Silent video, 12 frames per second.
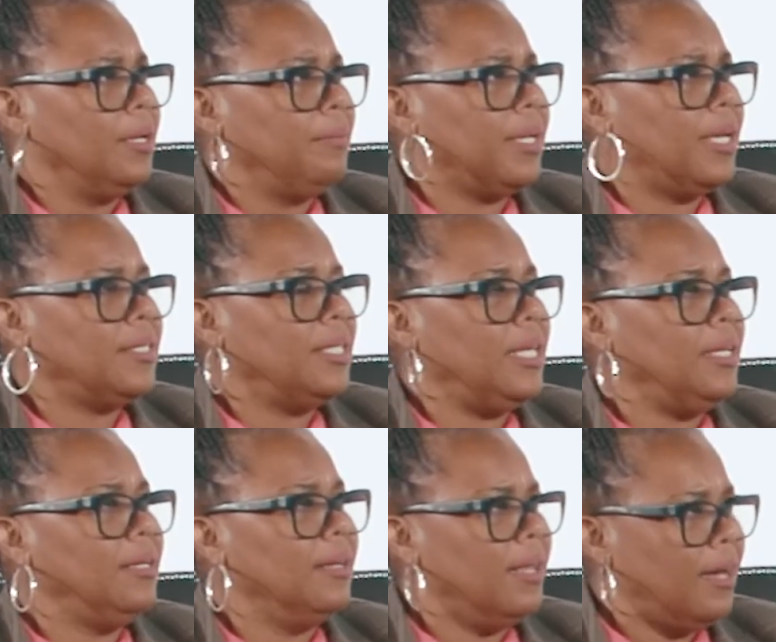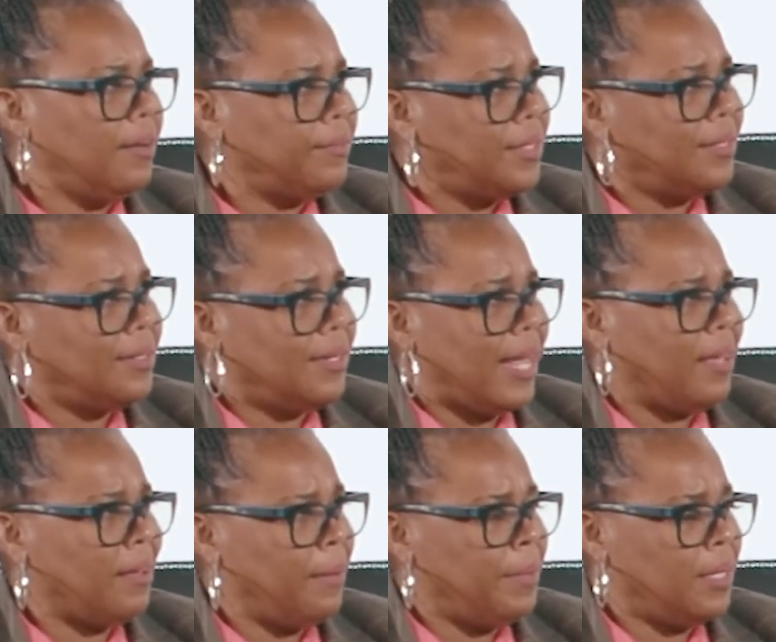because he loved Day,
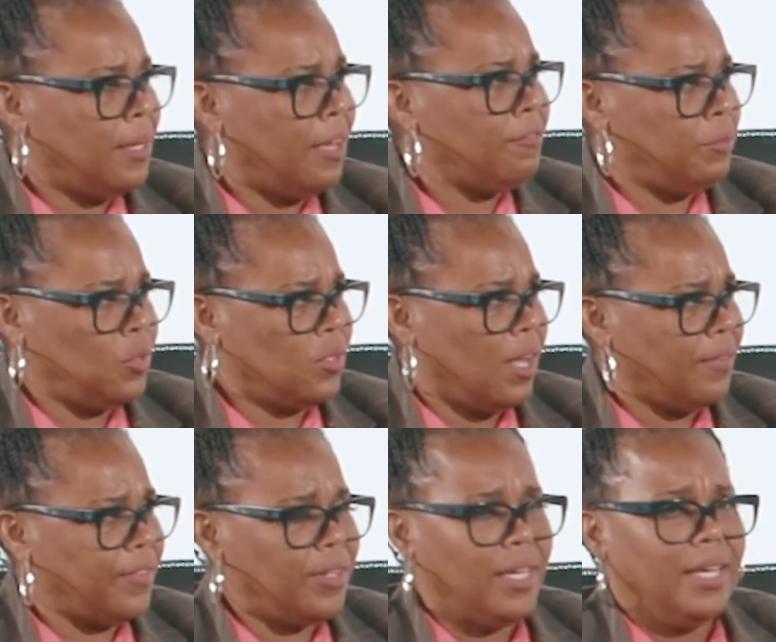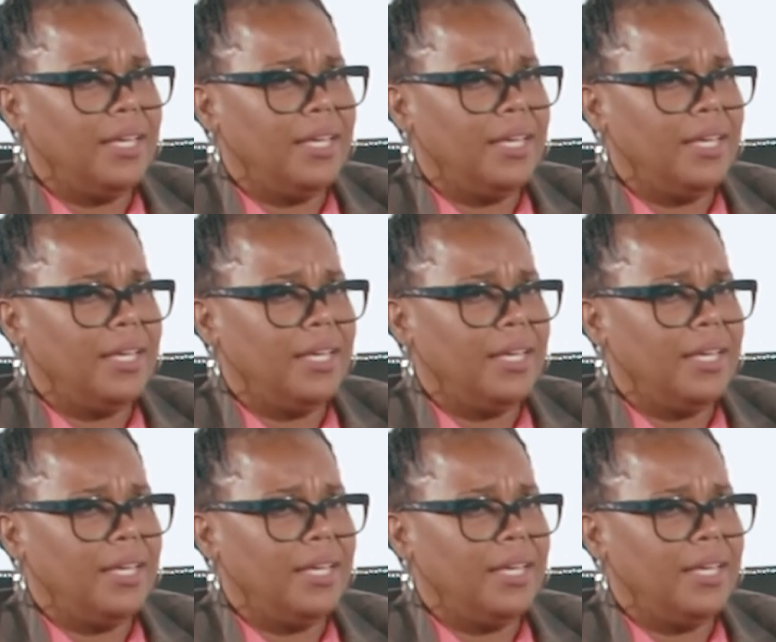I mean, loved Mustafa.